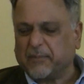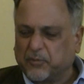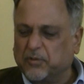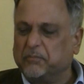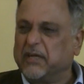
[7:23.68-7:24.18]

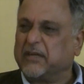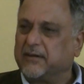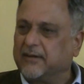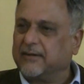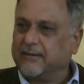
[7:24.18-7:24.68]
up to the mid
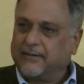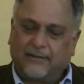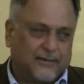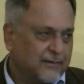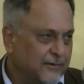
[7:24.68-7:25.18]

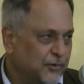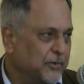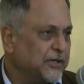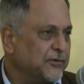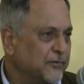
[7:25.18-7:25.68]

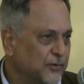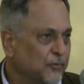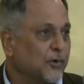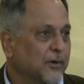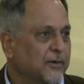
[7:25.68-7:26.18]
duration of the
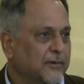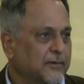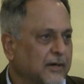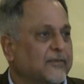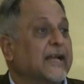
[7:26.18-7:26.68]
war,
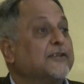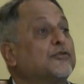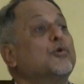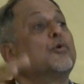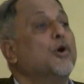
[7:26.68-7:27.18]
of that
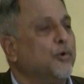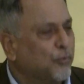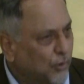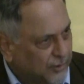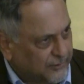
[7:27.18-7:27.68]

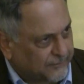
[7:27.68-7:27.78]
so-called war.